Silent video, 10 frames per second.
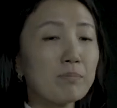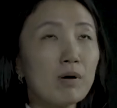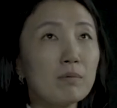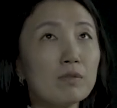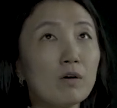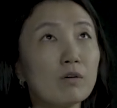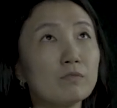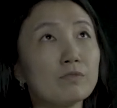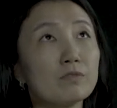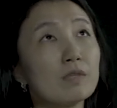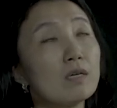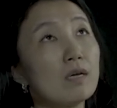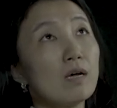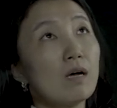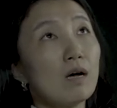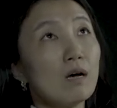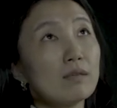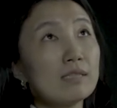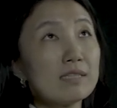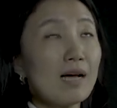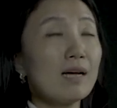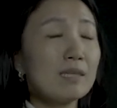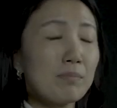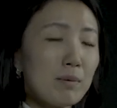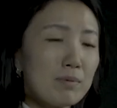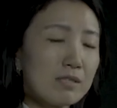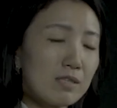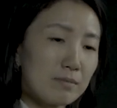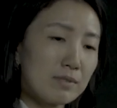capable of uh, designing public